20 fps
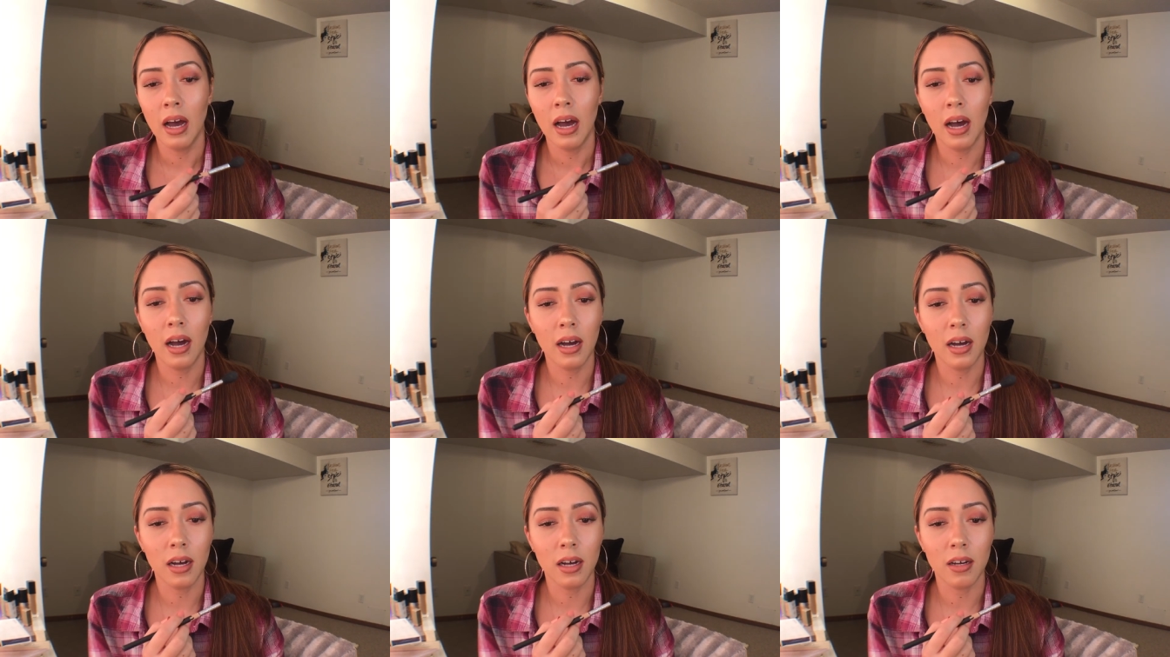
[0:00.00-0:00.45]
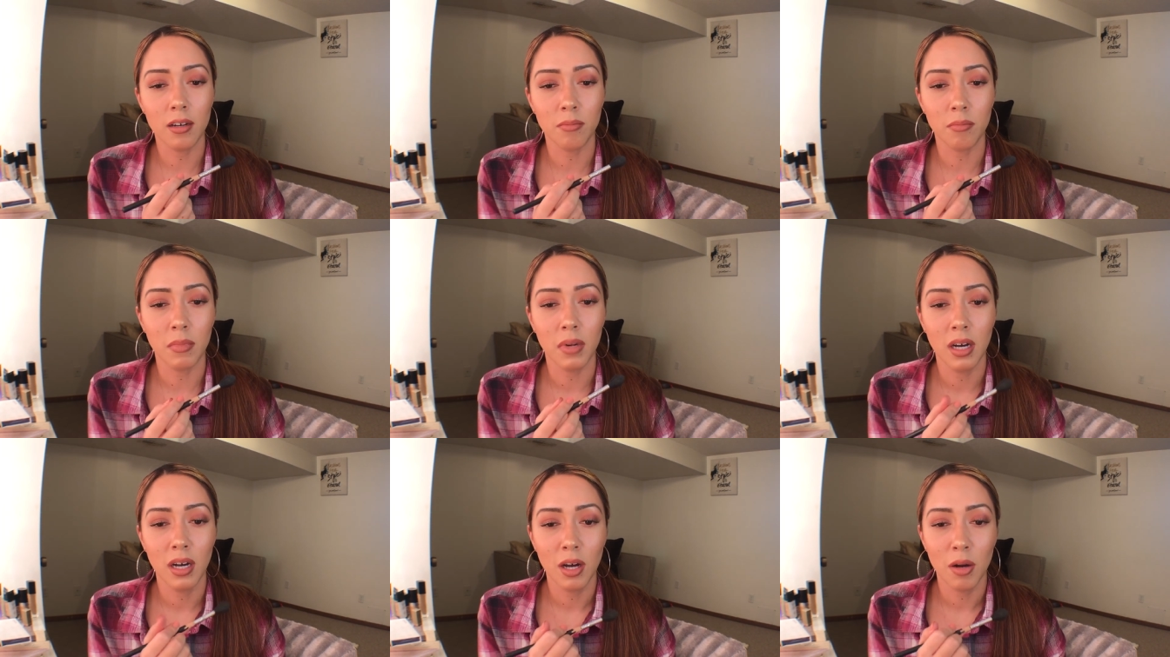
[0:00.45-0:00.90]

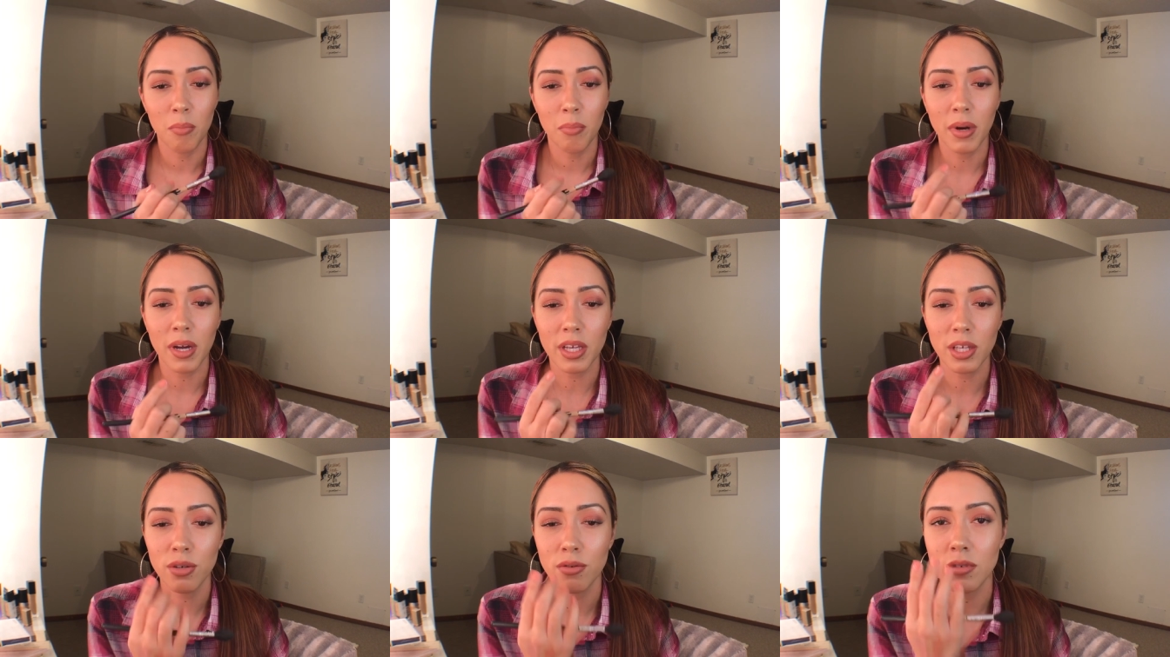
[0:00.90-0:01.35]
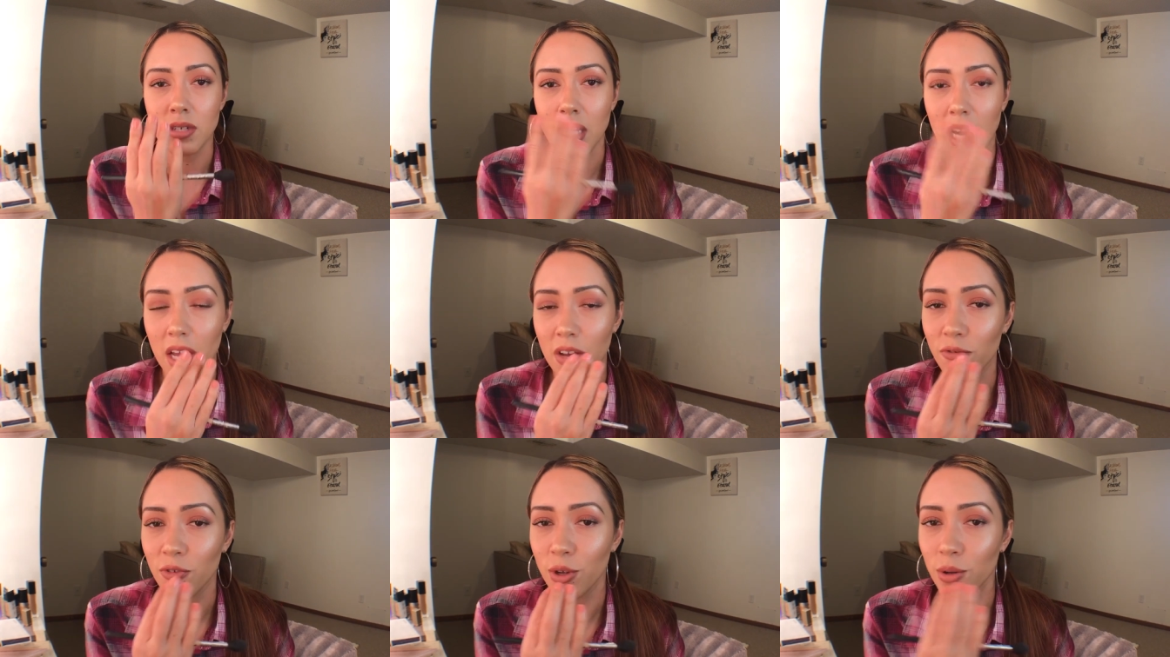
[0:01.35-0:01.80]
But But
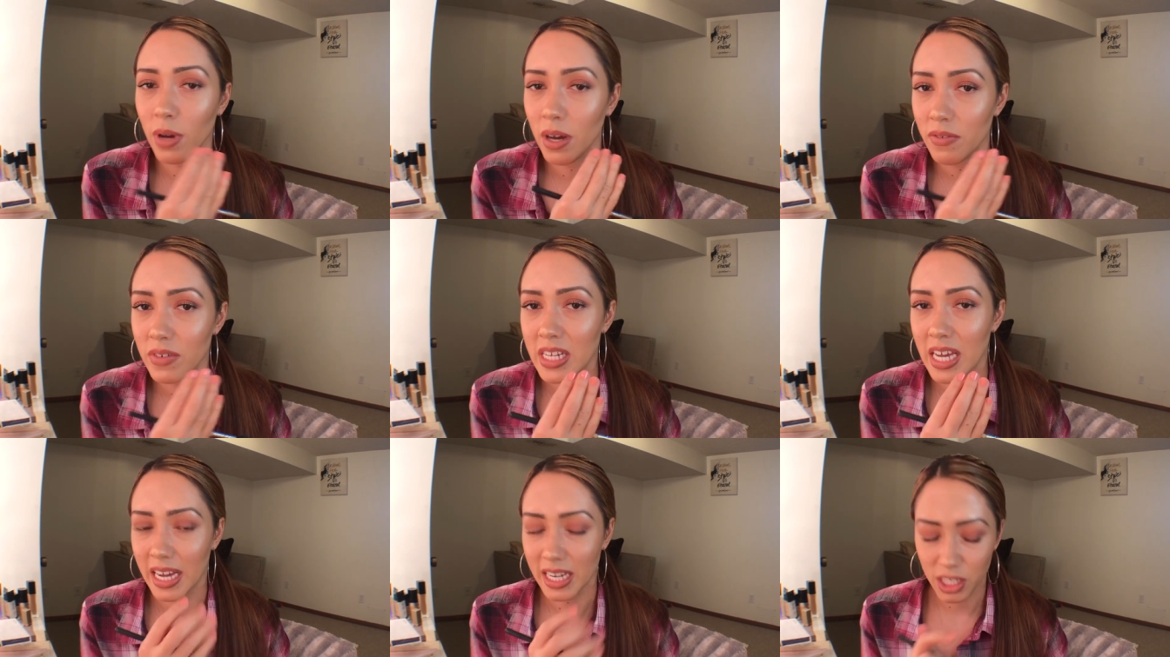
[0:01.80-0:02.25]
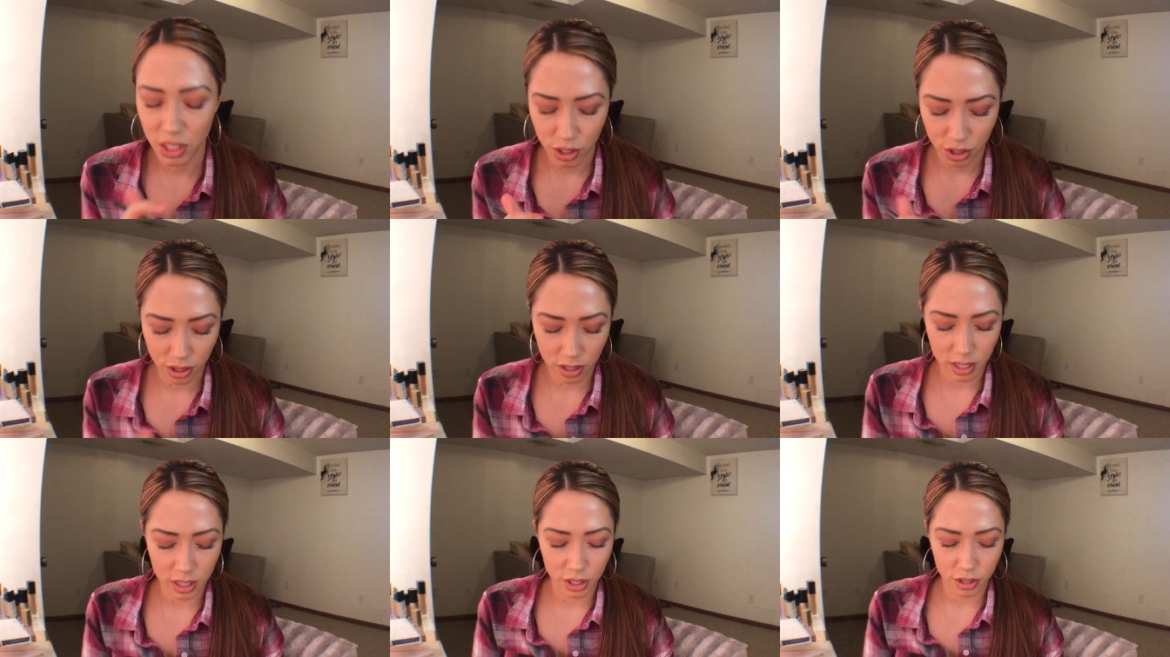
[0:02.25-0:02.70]
if you have
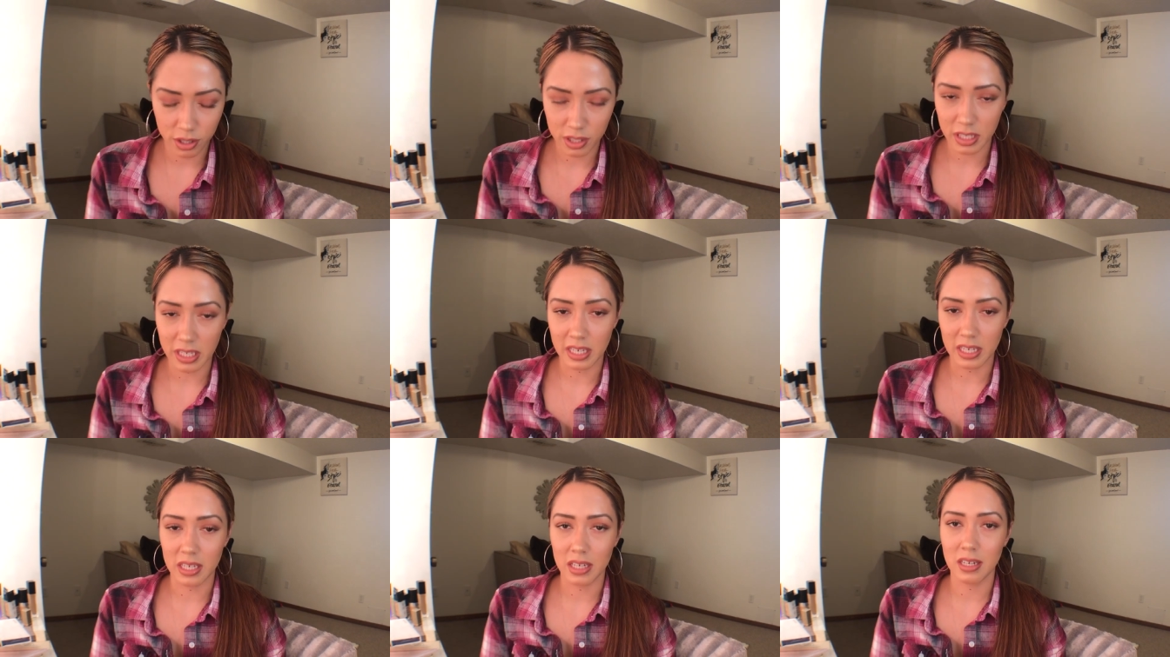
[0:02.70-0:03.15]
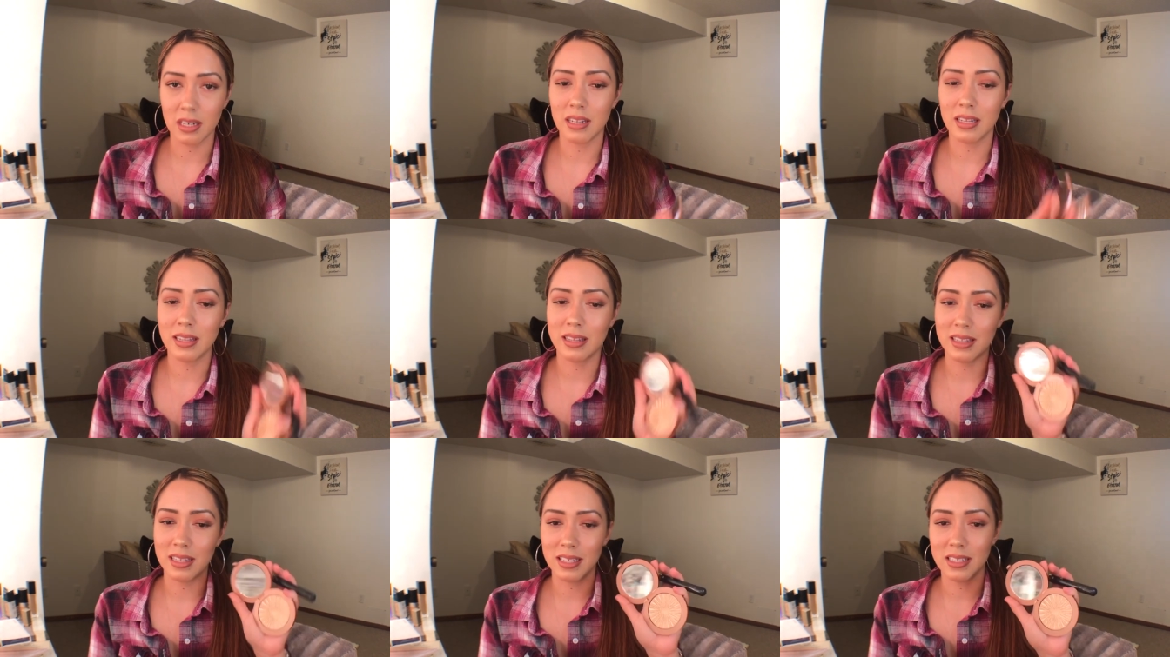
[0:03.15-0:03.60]
texture on your skin,
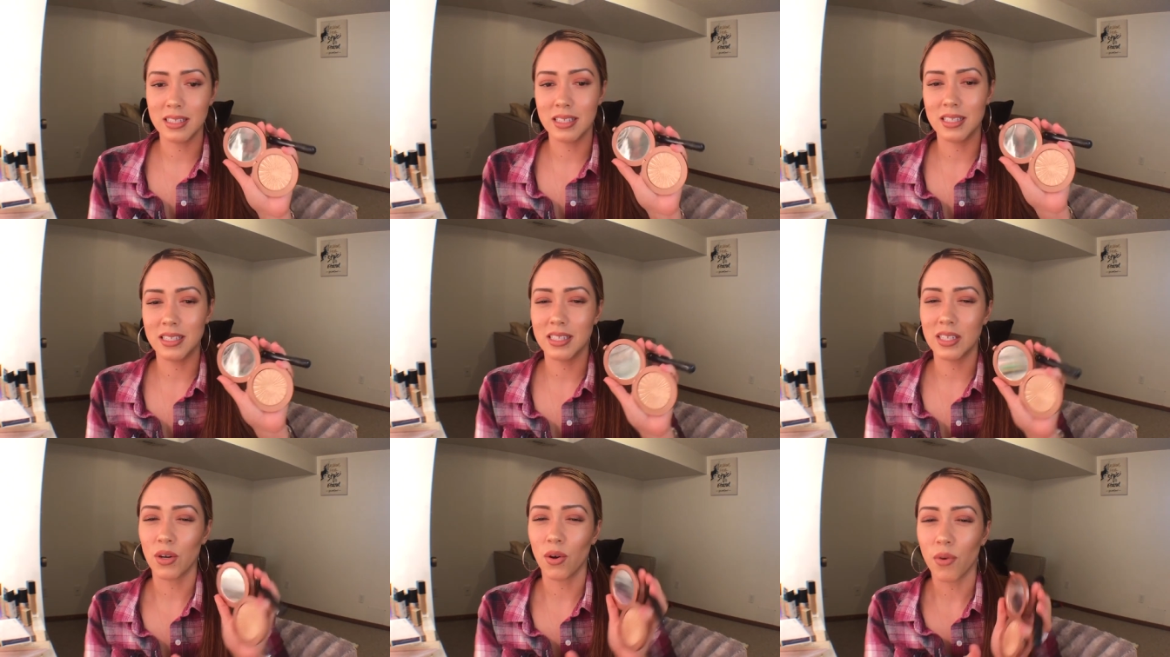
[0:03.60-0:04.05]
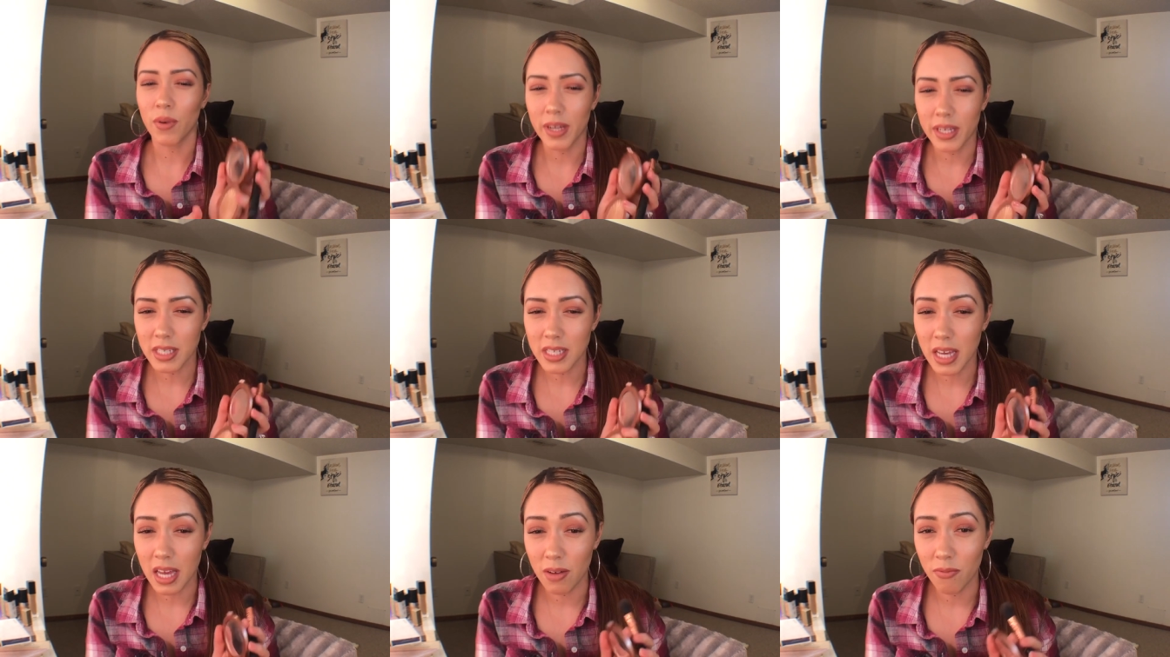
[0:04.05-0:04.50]
this is
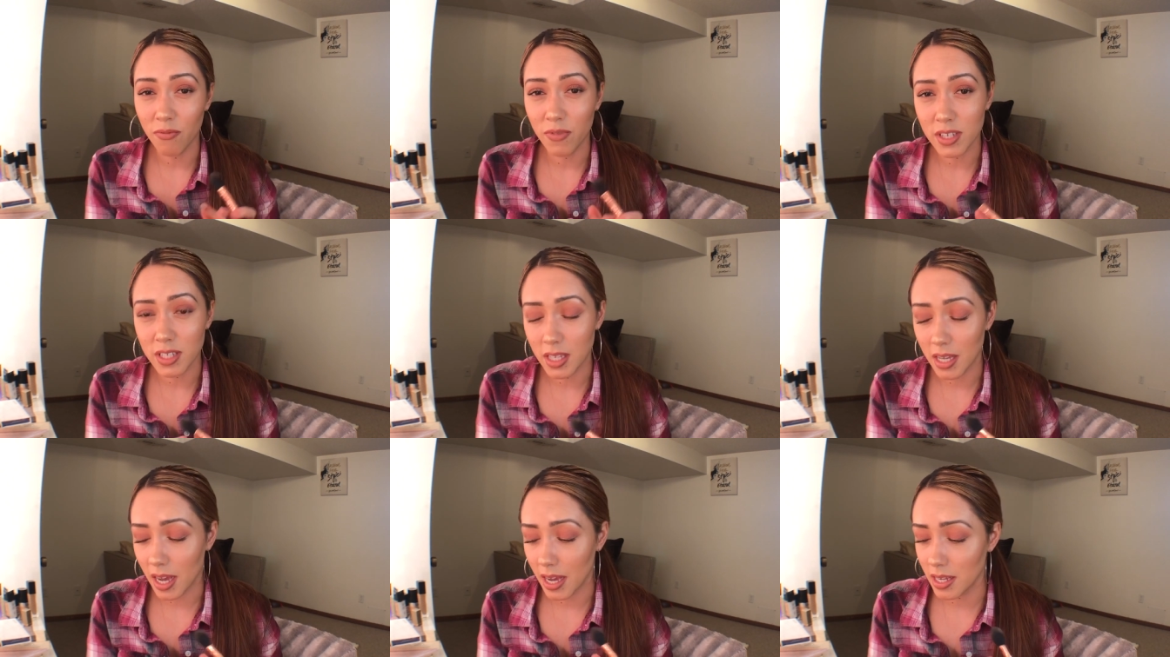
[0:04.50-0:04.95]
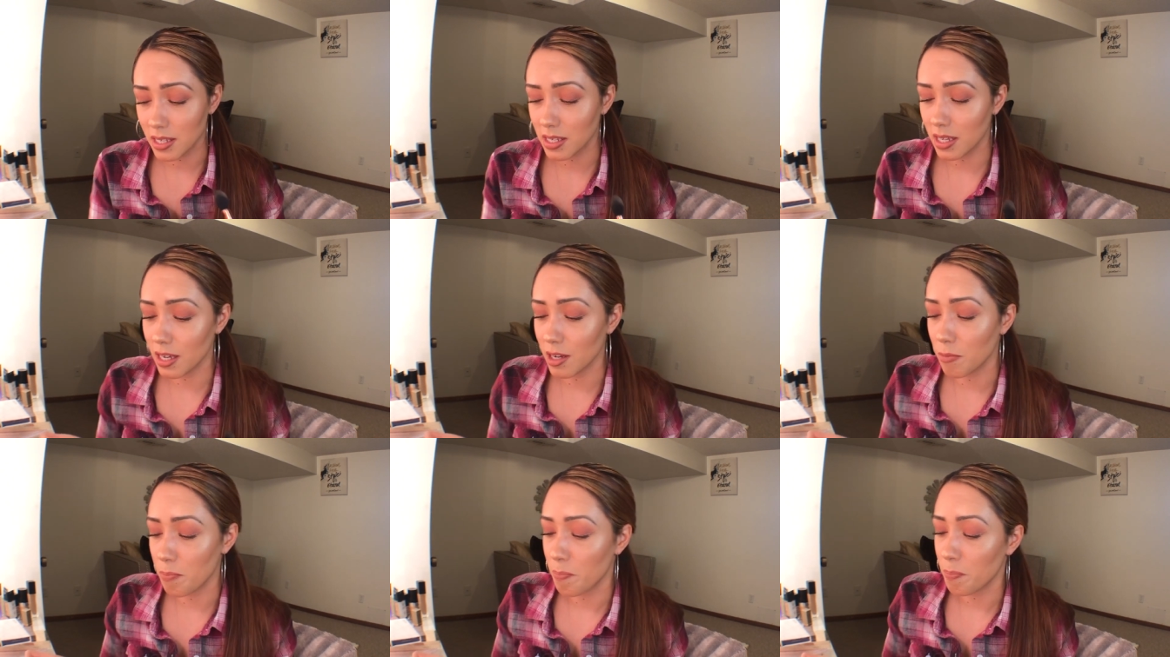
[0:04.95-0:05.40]
going to emphasize
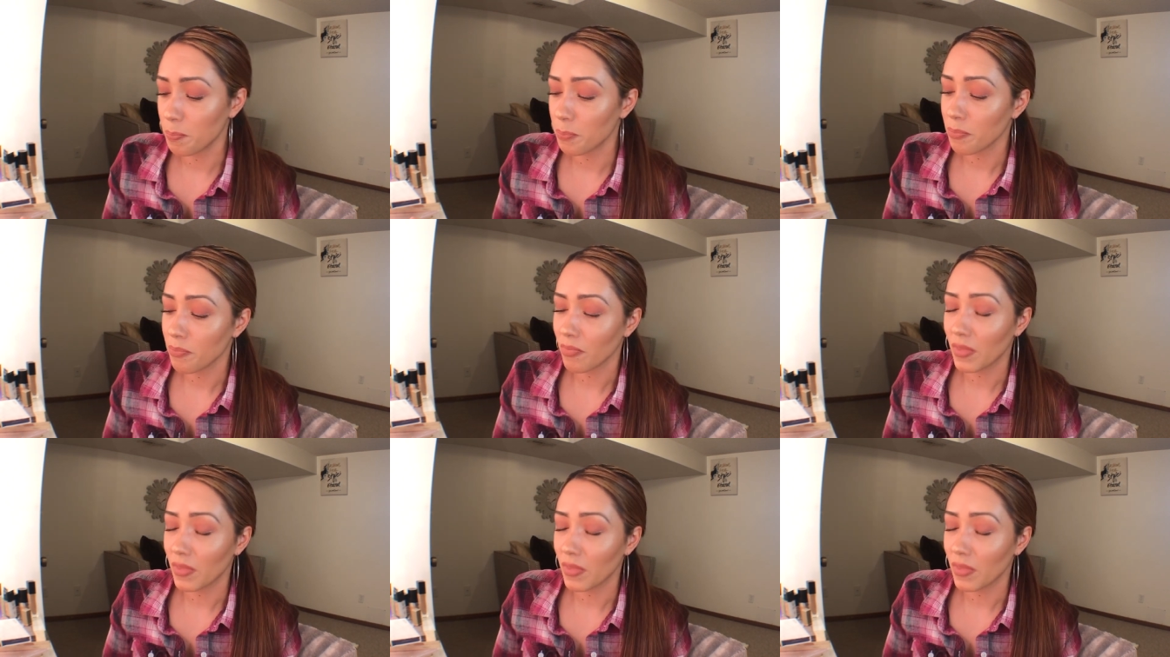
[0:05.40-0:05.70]
it.